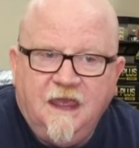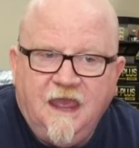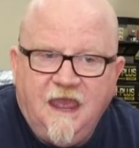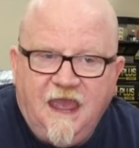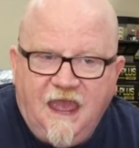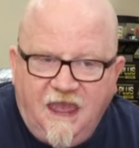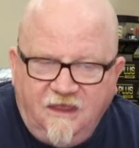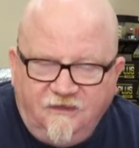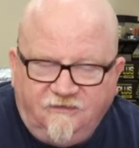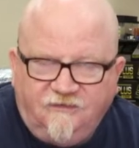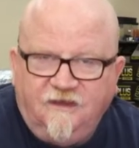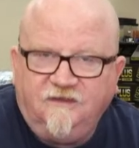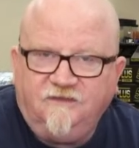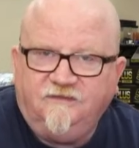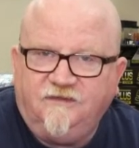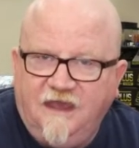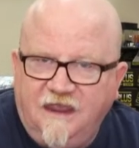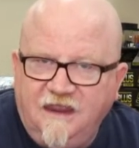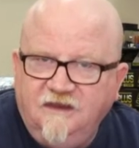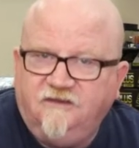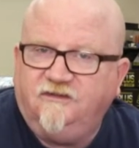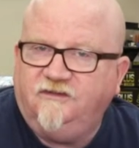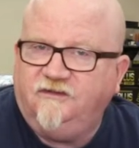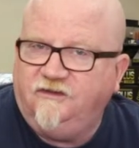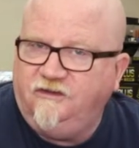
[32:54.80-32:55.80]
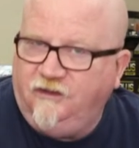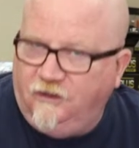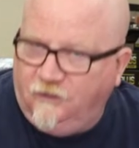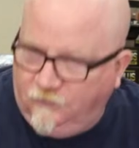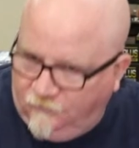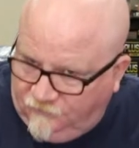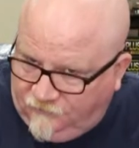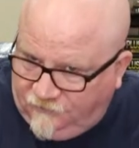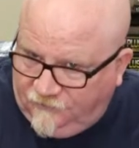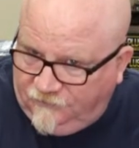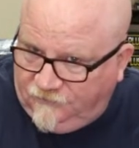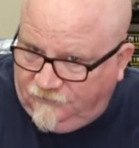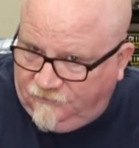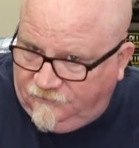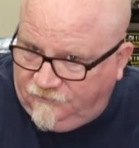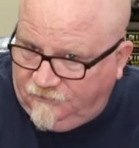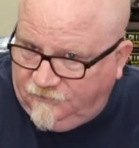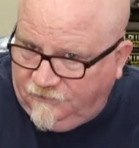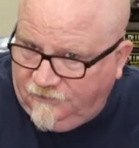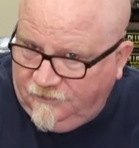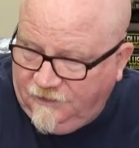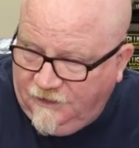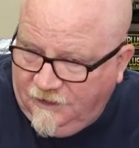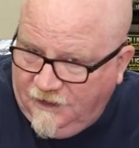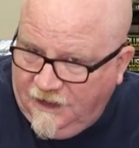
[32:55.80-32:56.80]
SSH uses
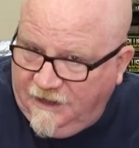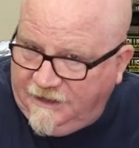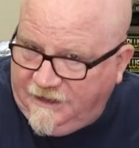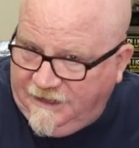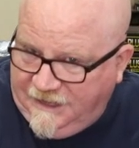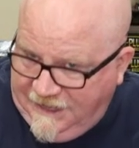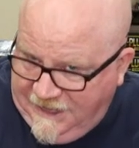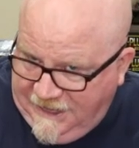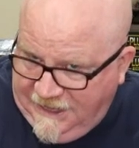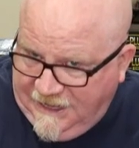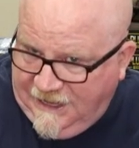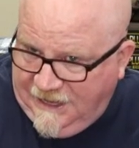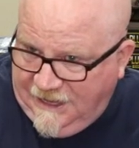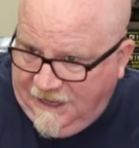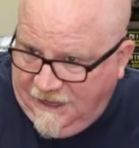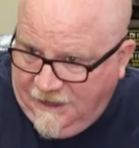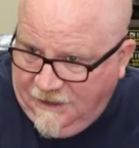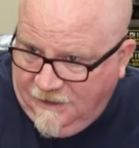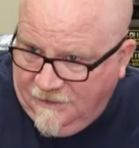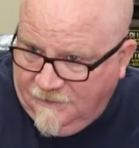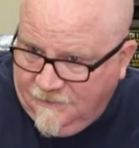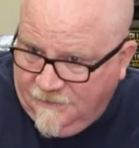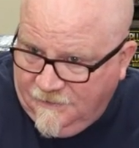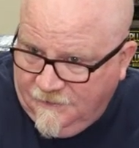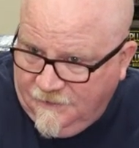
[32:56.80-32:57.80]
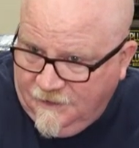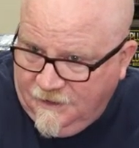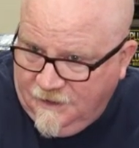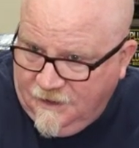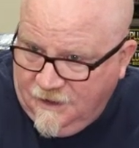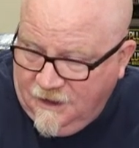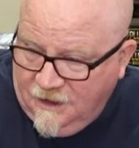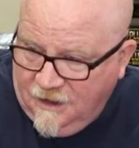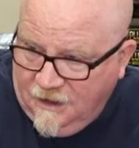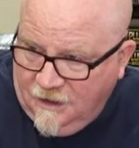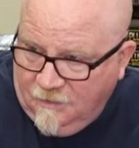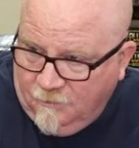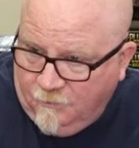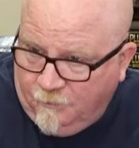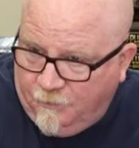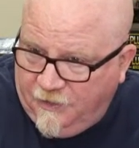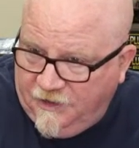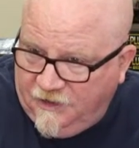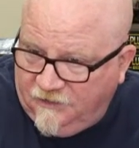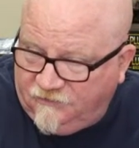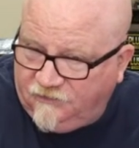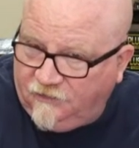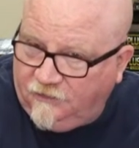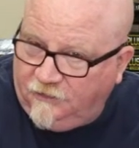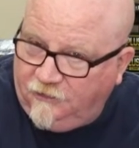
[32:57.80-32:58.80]
a key, but
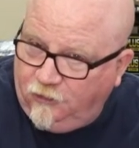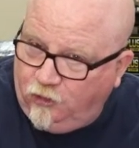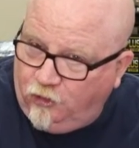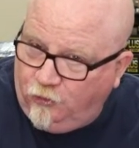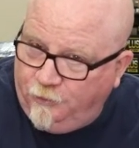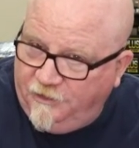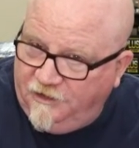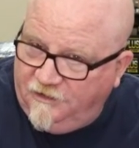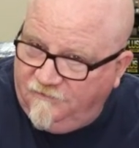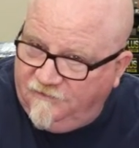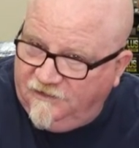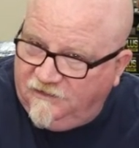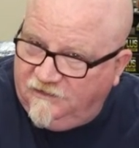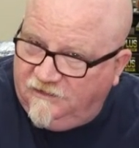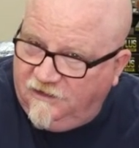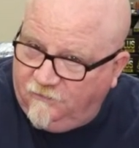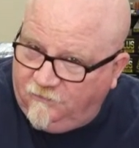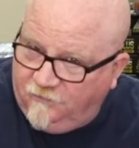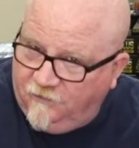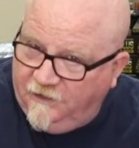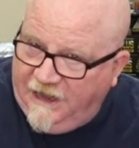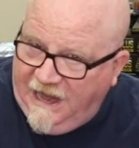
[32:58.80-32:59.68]
it's a little bit of a different